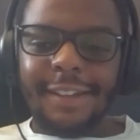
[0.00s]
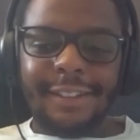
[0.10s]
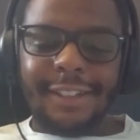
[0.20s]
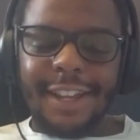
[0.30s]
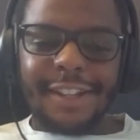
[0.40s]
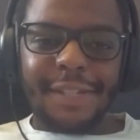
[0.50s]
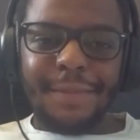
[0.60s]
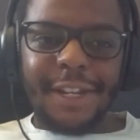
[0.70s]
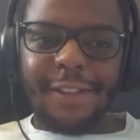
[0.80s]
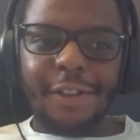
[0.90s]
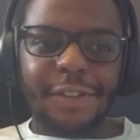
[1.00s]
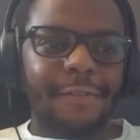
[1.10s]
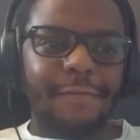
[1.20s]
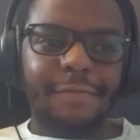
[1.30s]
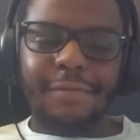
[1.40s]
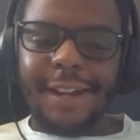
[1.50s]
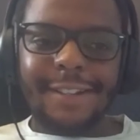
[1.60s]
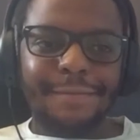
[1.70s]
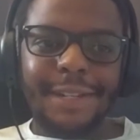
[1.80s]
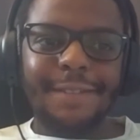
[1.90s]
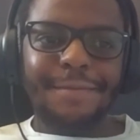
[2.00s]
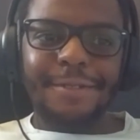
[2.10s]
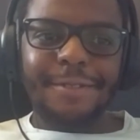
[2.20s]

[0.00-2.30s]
yeah, just meeting lots of random people